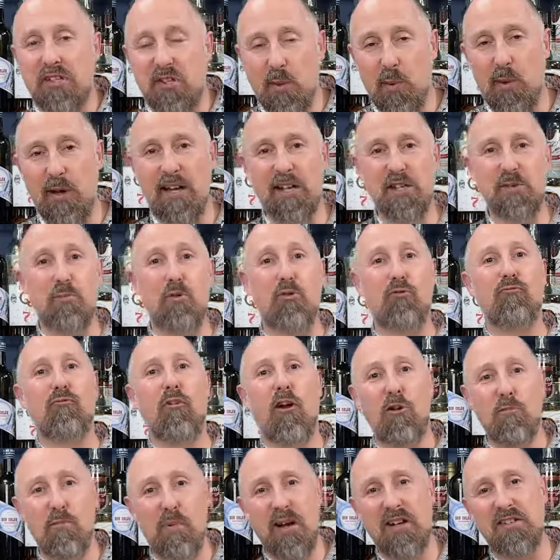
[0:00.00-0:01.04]
to it, it's more
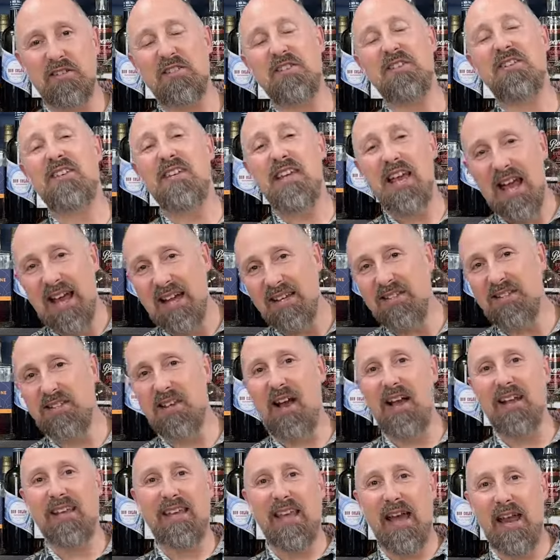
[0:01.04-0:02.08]
robust. Yes,
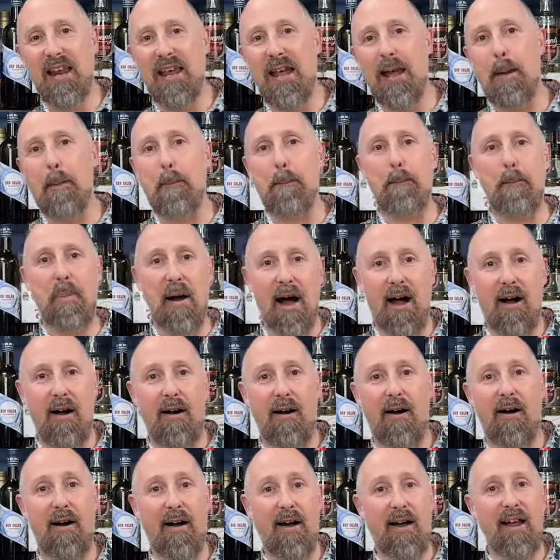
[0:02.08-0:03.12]
I get it, but
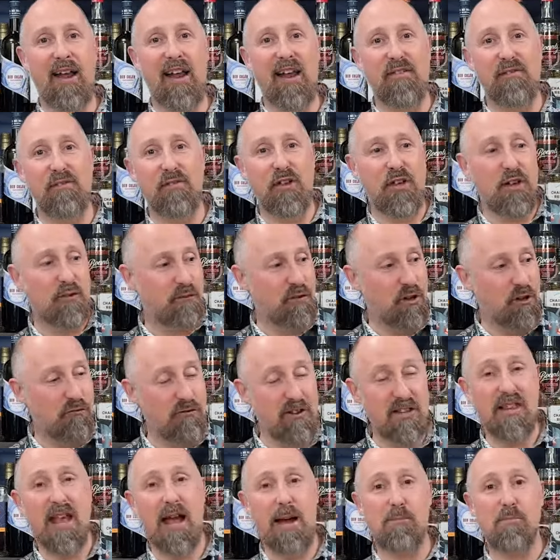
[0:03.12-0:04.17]
if you're
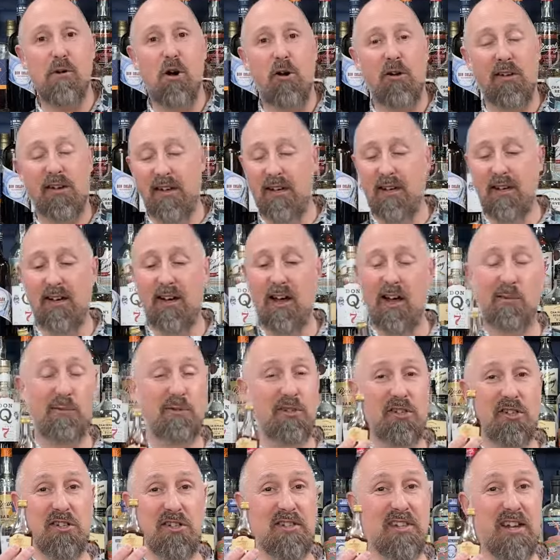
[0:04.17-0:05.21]
in that market, I
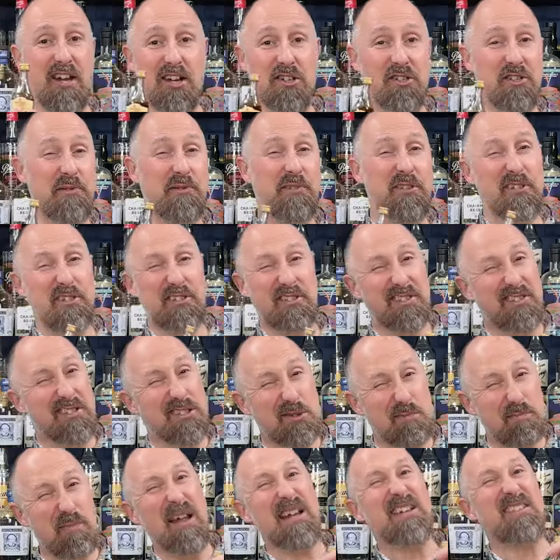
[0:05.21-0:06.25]
would just urge you just to
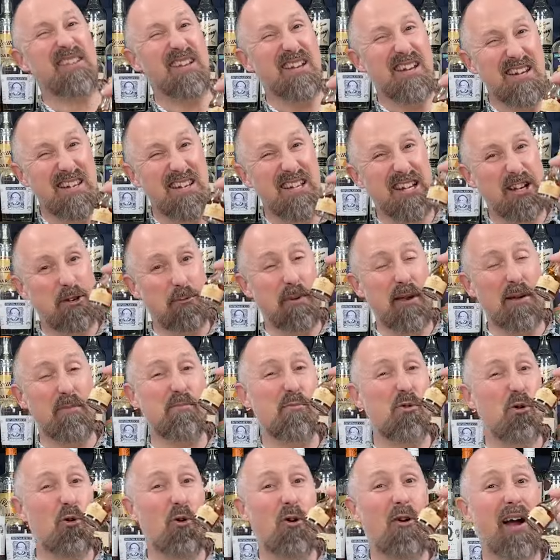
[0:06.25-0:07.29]
spend a little bit
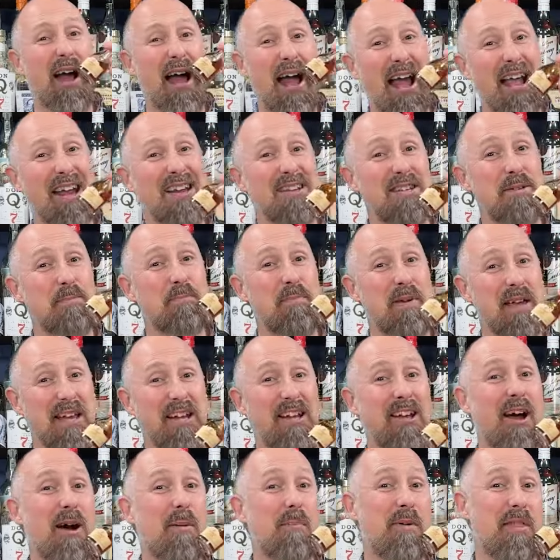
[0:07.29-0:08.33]
more and
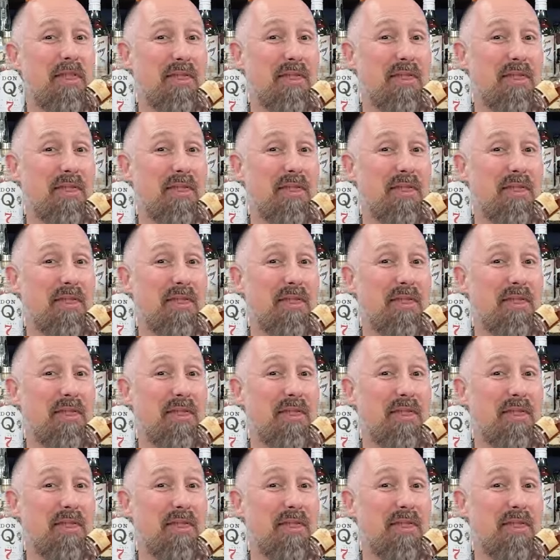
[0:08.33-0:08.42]
pick up